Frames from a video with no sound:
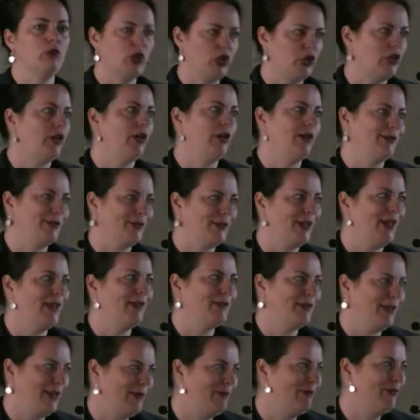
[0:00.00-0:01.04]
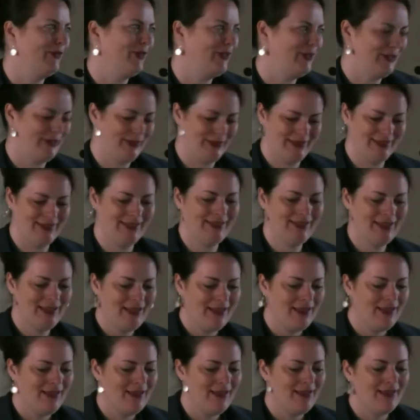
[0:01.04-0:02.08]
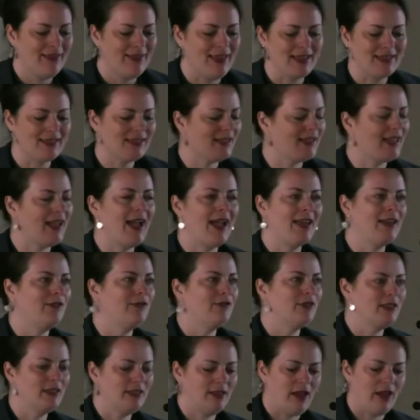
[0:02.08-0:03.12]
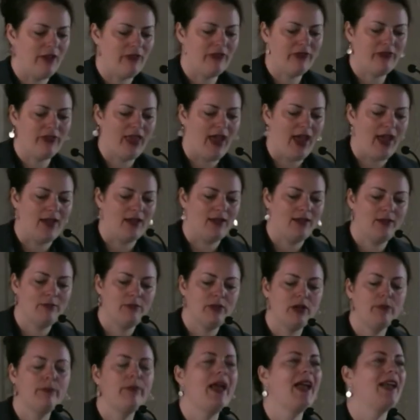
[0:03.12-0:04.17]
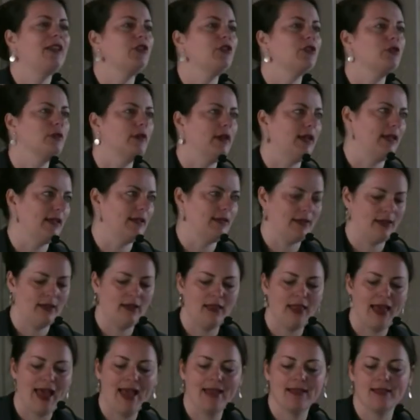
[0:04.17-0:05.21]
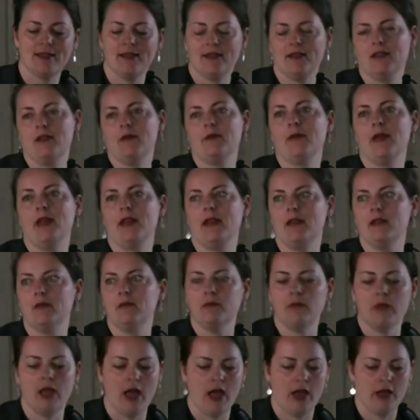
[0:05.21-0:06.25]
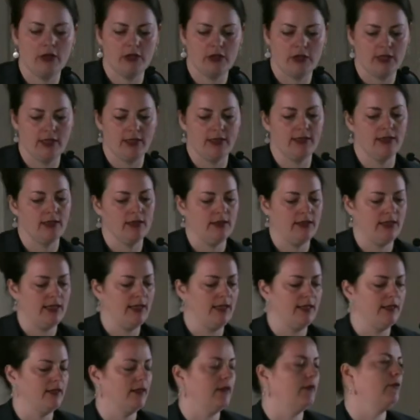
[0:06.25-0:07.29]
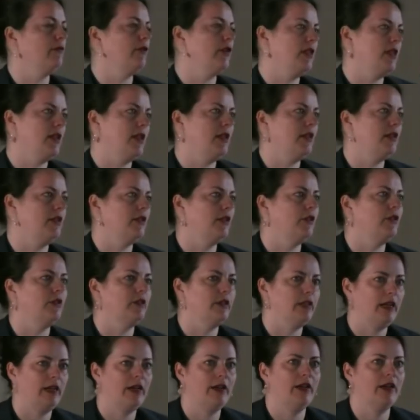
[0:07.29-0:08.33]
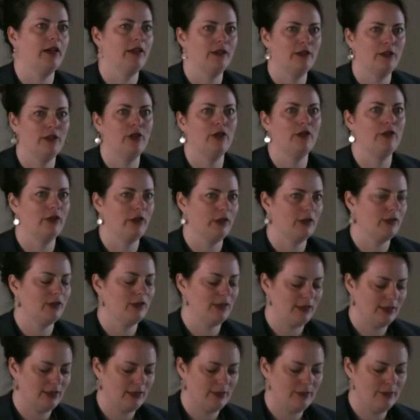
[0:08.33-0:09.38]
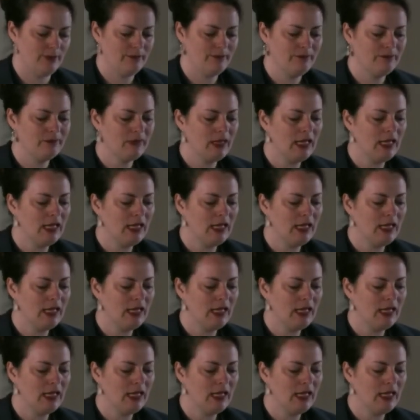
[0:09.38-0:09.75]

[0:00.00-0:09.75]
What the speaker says: workers and laborers. That's the kind of stuff that perpetuates classism and obnoxious elitism within Unitarian Universalism.